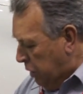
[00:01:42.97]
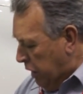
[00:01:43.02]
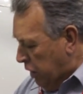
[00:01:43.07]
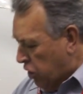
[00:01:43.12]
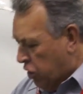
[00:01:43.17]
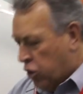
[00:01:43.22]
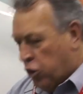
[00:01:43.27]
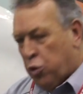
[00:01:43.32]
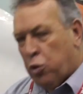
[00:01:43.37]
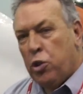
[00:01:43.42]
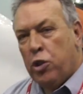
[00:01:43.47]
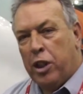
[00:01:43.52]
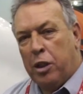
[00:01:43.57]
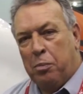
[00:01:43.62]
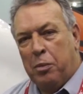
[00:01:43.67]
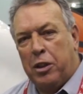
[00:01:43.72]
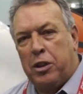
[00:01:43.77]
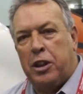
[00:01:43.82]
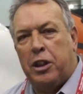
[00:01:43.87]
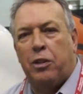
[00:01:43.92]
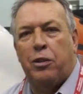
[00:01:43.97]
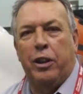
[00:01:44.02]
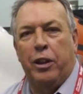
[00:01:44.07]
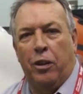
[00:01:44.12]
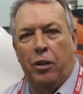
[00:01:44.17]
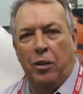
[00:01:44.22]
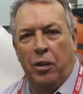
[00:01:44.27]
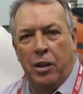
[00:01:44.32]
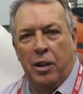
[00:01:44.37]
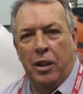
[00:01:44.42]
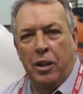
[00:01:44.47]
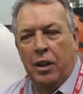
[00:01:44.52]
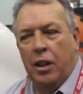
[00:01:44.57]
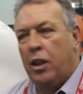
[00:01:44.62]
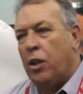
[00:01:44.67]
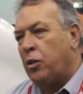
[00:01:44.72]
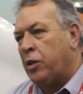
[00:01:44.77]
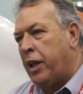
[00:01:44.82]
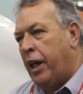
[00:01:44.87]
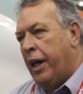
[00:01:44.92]
extruded material.
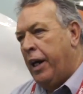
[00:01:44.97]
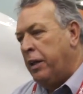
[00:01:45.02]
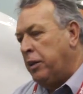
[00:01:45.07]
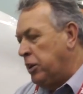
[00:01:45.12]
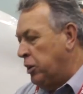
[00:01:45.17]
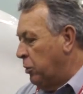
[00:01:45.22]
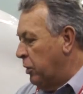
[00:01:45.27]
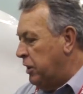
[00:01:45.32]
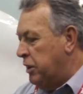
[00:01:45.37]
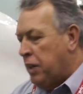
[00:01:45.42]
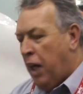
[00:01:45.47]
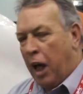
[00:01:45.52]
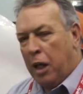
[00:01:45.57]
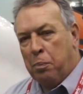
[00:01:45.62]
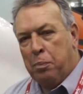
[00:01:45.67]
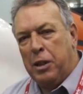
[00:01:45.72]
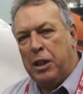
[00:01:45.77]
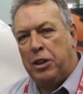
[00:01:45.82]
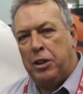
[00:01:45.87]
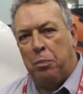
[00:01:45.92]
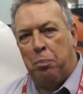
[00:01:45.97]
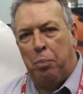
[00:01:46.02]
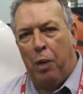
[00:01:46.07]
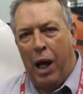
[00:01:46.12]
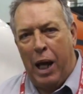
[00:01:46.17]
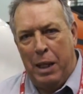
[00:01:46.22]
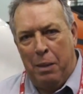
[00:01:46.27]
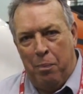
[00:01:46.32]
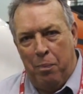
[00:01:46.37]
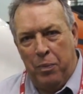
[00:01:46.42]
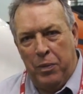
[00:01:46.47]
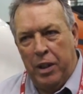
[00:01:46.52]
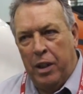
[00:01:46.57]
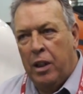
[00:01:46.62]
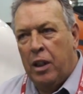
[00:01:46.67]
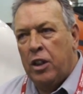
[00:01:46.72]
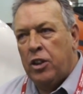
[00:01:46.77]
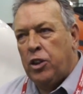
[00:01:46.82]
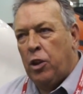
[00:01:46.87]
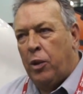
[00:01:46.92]
Okay, so it's not a piece of pipe.
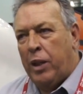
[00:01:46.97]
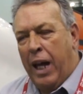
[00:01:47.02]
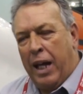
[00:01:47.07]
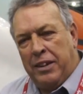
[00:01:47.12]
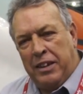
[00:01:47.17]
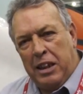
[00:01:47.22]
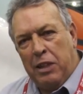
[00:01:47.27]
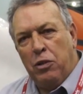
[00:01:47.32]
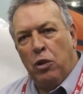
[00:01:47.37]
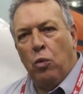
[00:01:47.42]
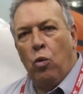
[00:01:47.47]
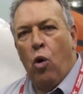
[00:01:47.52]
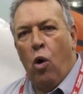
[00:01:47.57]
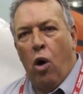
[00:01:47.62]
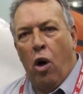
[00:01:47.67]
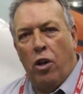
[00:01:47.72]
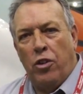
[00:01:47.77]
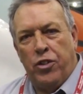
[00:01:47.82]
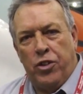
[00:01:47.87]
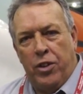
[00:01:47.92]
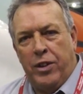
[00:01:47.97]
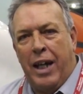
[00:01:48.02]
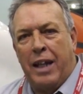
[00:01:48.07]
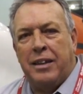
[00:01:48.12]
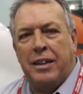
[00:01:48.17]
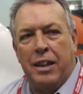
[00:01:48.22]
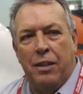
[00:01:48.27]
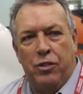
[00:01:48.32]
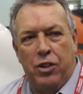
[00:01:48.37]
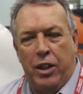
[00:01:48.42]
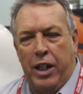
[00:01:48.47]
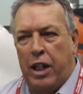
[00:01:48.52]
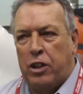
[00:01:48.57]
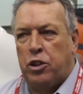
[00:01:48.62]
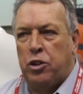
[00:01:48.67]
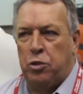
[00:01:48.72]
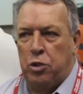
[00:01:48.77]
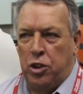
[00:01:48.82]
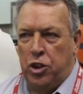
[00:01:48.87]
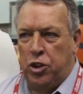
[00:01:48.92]
So it has even walls, so that gives it
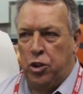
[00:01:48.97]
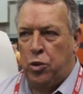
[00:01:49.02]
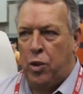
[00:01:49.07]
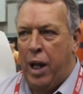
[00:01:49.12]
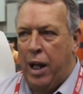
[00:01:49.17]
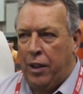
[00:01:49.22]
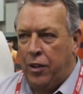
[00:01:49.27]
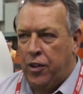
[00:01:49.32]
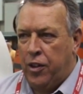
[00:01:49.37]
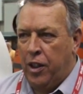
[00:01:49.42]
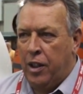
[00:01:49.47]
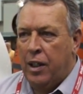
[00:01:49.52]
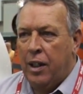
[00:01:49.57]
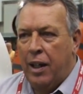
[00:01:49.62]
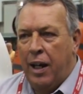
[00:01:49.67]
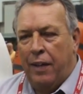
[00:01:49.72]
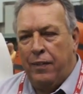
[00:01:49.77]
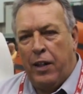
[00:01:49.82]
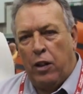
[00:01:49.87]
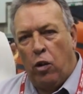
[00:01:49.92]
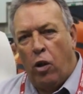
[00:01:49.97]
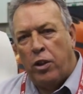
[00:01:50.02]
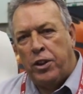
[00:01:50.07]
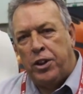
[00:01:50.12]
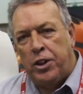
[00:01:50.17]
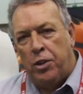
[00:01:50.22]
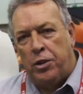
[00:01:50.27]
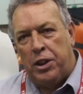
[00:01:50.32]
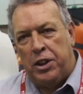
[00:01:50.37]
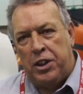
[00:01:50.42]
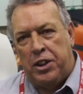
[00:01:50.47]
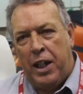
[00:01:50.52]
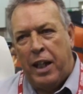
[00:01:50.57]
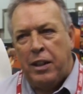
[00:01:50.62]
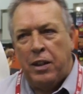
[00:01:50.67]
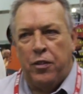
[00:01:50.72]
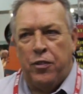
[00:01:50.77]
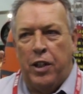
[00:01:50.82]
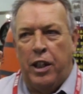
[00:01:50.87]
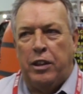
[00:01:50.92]
extra strength. And then also the
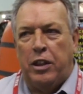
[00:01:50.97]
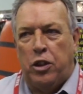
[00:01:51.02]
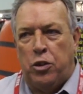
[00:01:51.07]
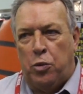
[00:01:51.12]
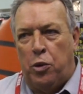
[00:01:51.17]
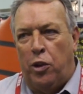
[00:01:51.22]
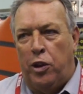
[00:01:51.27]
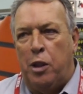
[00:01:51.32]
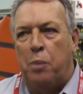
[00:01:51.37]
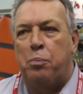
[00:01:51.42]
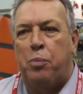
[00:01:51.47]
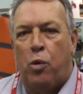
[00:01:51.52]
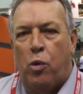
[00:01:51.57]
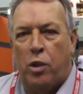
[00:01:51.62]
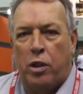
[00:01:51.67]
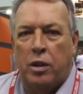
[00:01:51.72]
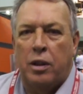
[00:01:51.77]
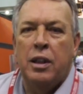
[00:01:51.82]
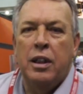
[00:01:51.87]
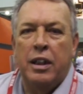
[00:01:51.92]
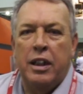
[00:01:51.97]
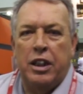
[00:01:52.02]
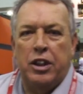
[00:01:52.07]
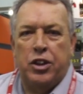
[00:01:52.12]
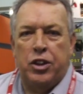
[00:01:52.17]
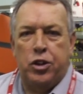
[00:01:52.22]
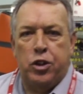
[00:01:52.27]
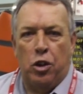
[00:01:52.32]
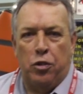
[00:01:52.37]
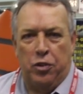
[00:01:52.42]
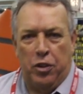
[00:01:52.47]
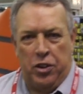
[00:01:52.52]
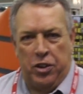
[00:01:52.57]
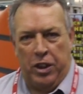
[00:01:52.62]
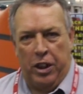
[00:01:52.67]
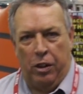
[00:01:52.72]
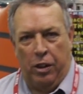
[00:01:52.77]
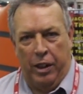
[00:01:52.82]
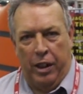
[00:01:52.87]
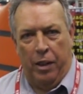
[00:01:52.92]
second thing that's really important is surface
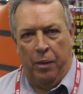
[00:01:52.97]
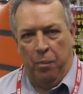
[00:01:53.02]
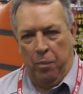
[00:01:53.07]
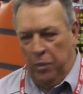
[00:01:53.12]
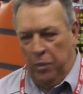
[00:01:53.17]
area.